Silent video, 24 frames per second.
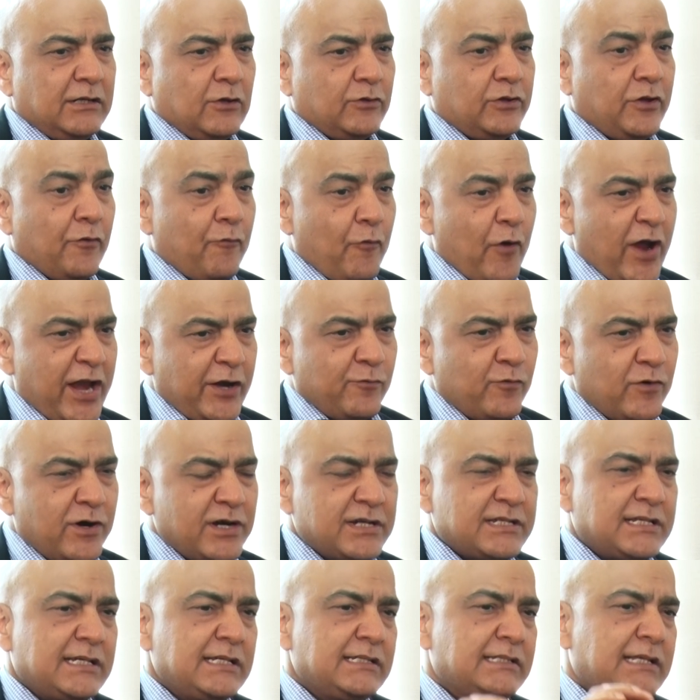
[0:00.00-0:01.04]
Now, the way it
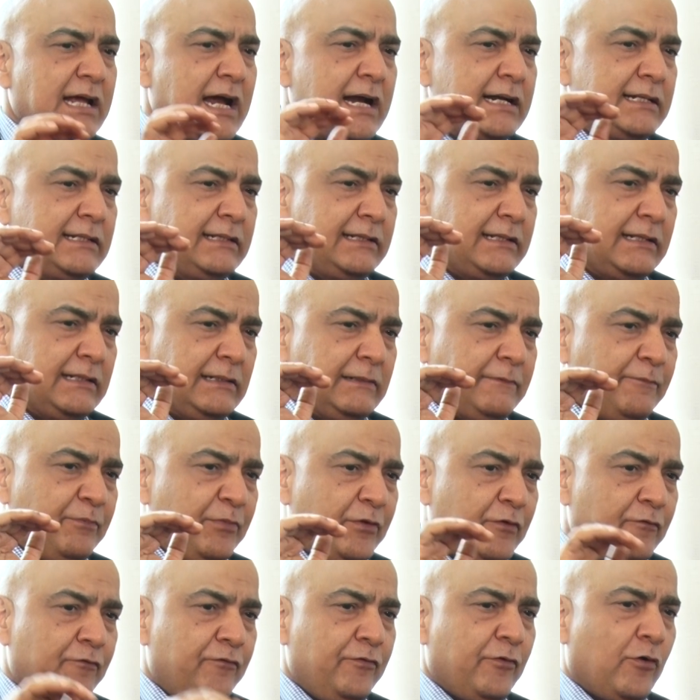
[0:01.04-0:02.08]
works is that
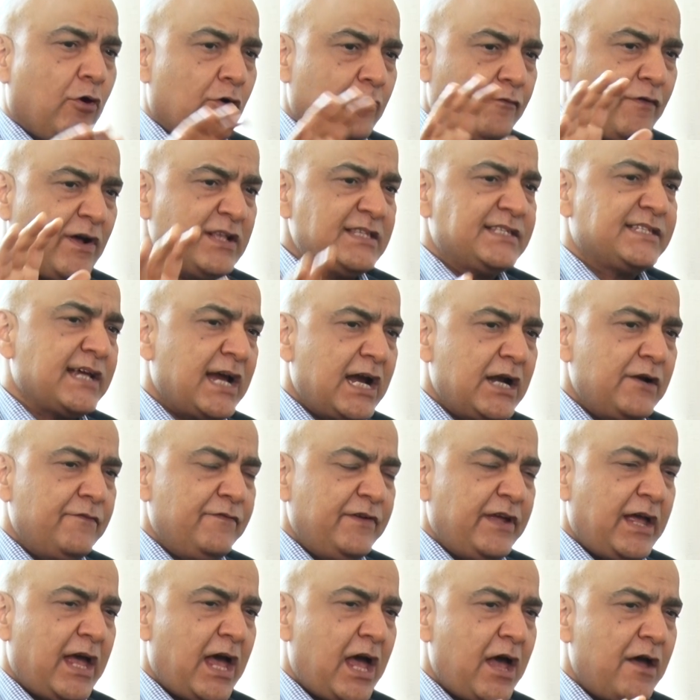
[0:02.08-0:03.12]
on one
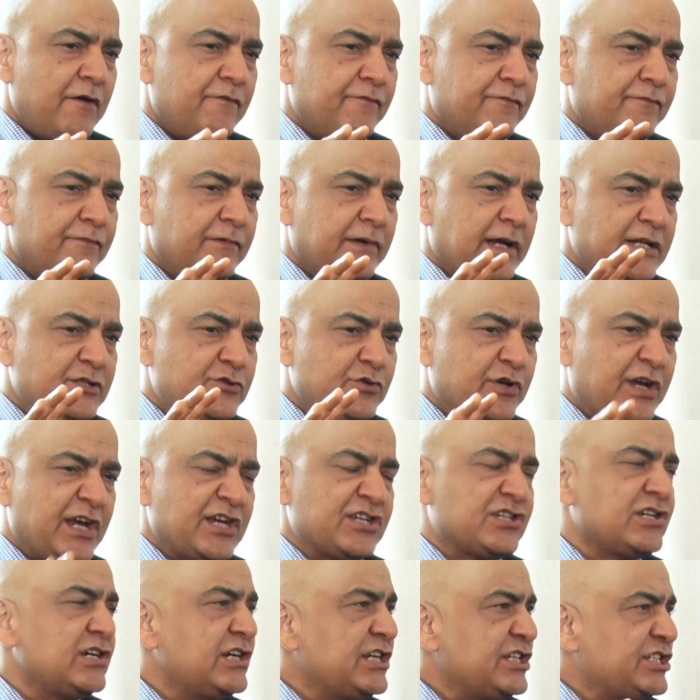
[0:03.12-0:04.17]
side we have
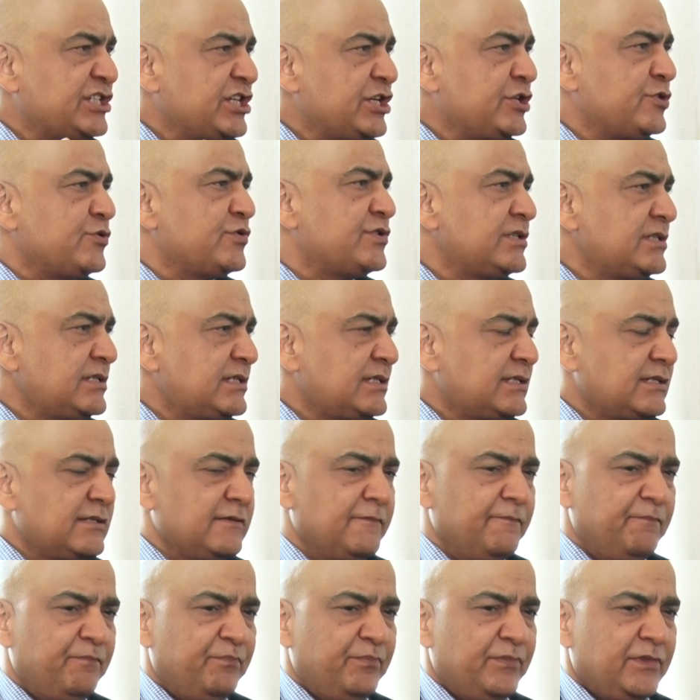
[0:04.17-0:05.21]
educational
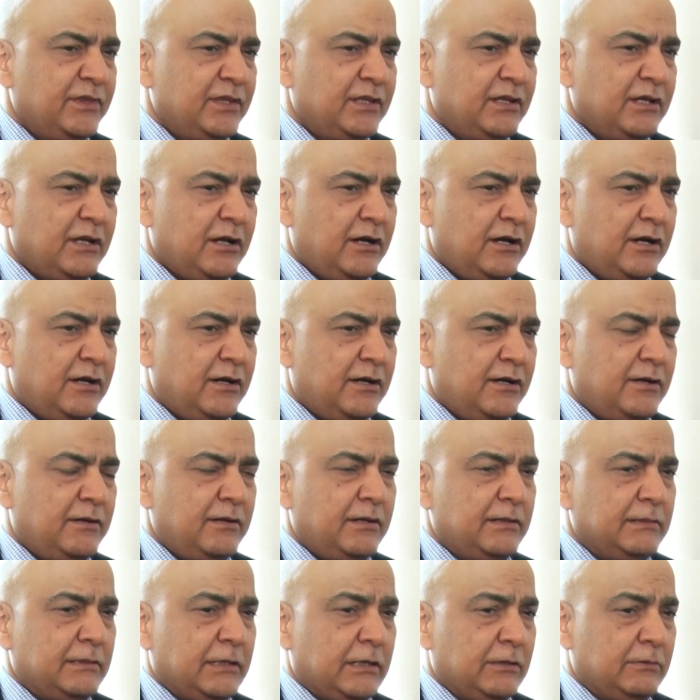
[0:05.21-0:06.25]
institutions,
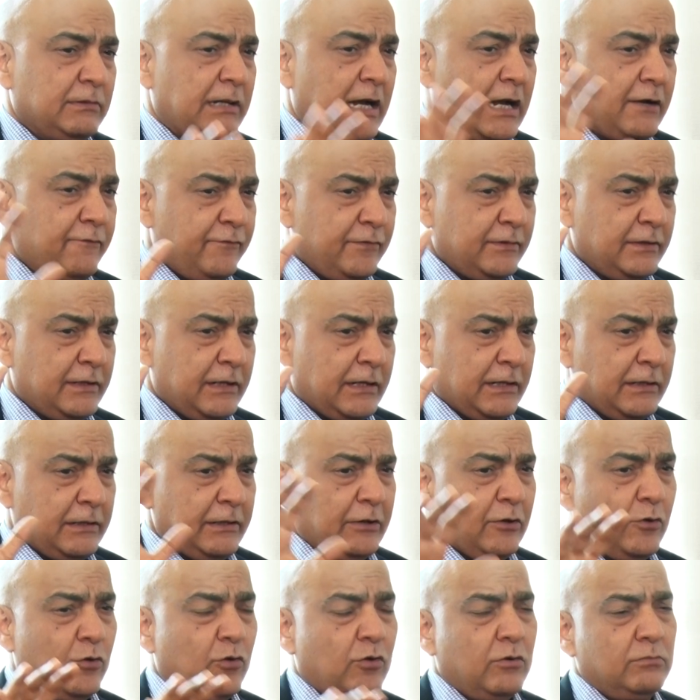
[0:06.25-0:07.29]
and
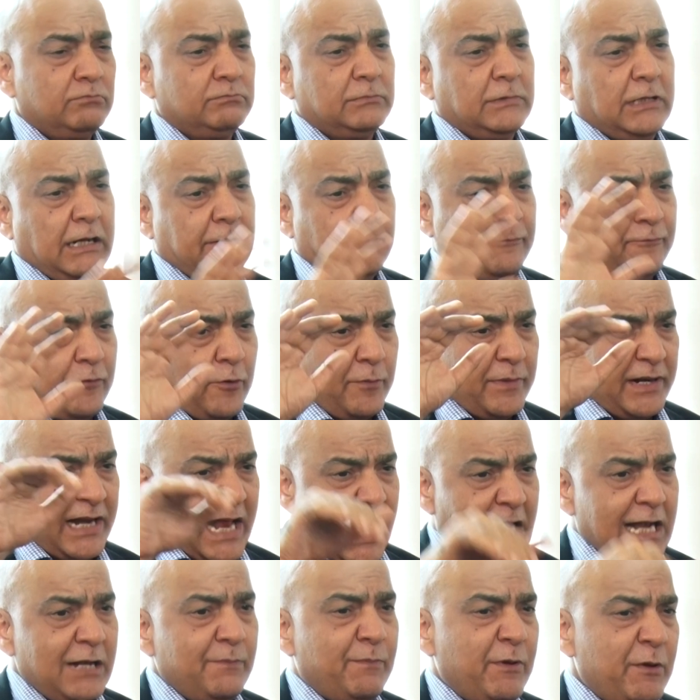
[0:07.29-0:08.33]
from
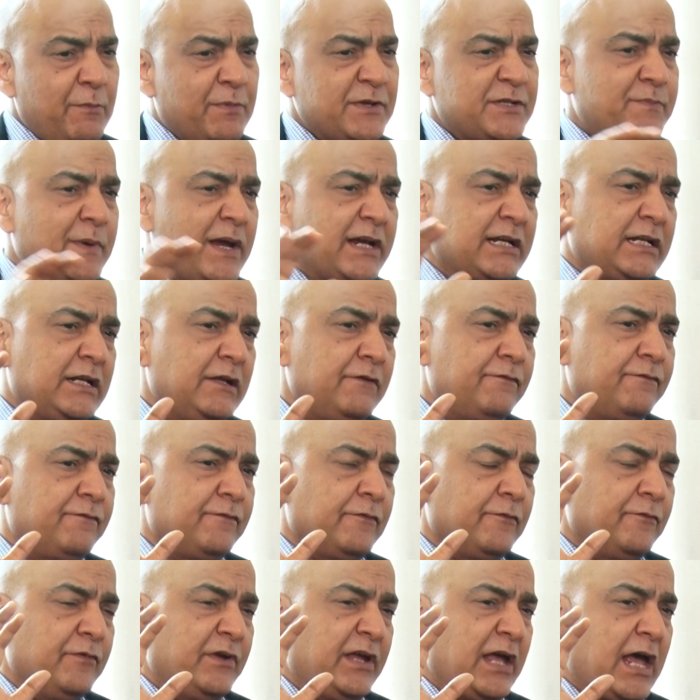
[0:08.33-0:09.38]
an LP
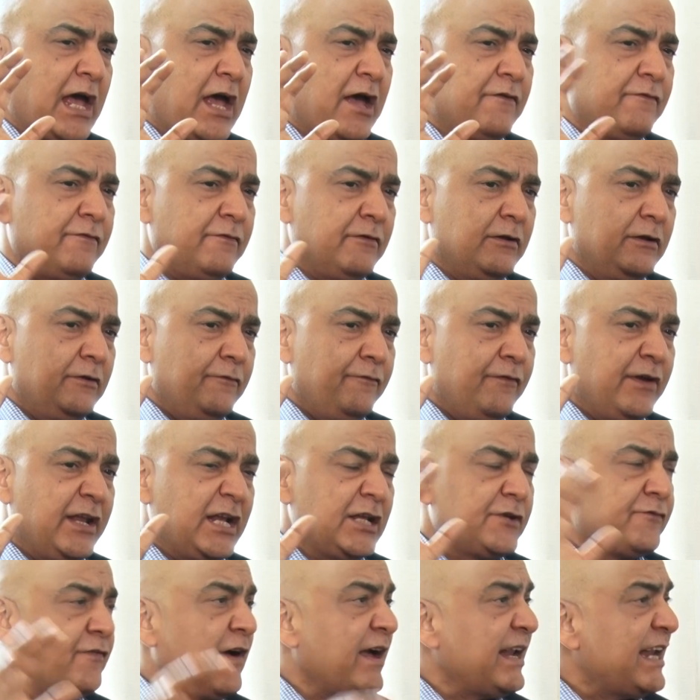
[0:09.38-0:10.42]
perspective, we have
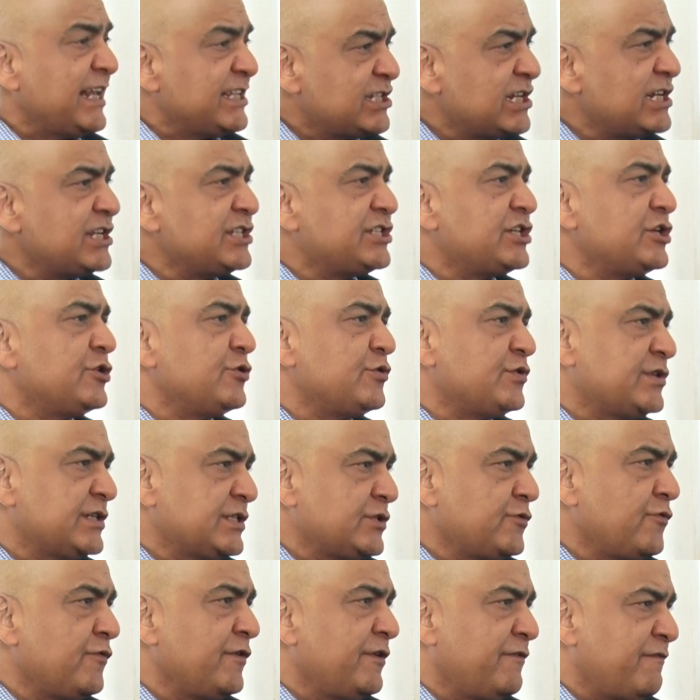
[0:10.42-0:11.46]
various financial
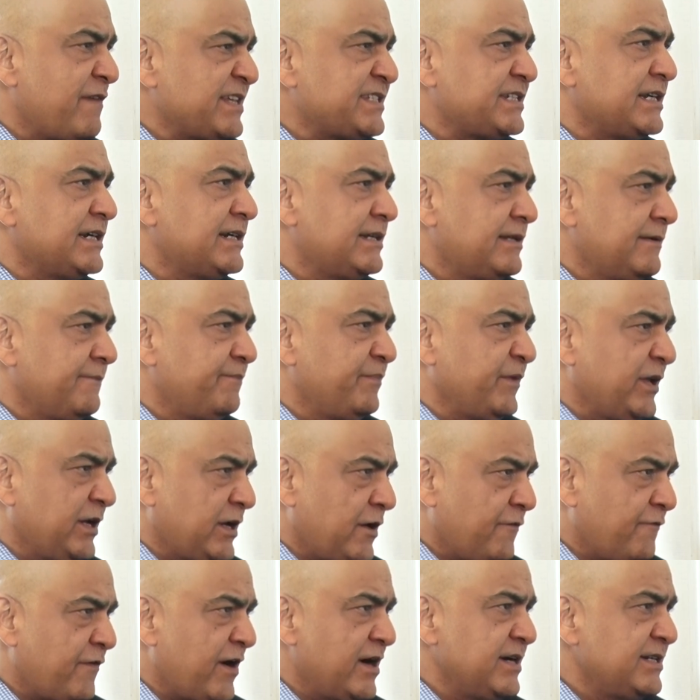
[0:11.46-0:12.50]
institutions who invested
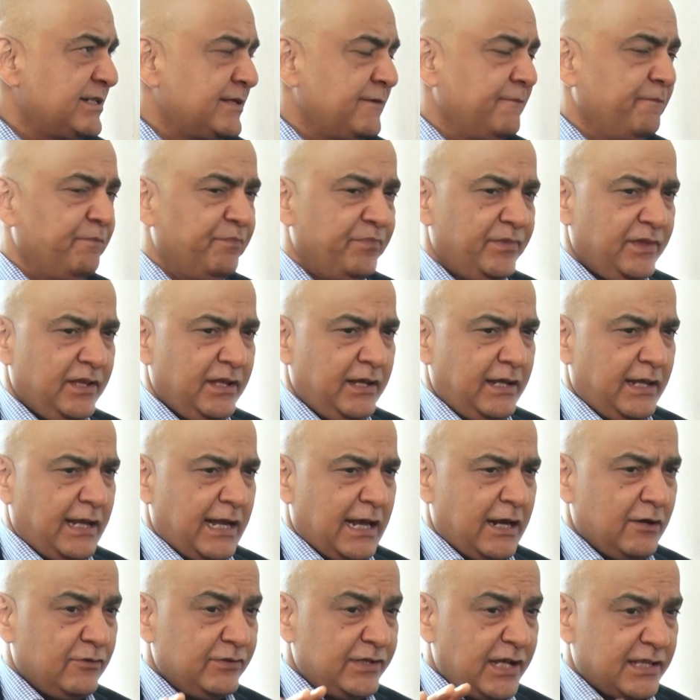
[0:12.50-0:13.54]
in our funds,
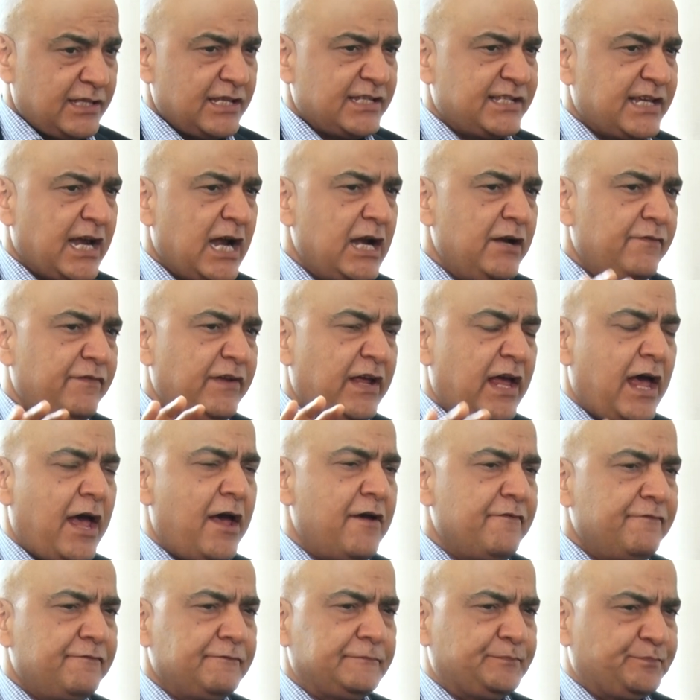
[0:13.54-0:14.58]
and on the other side we
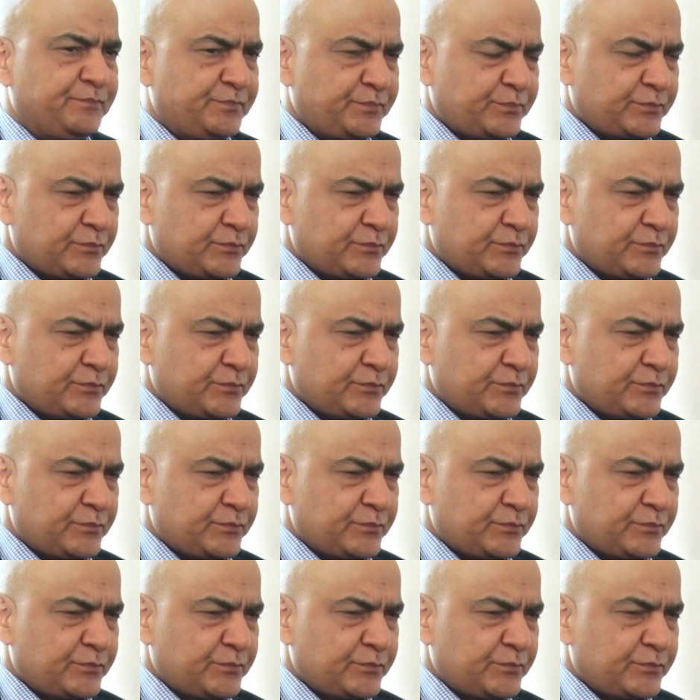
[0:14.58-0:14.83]
have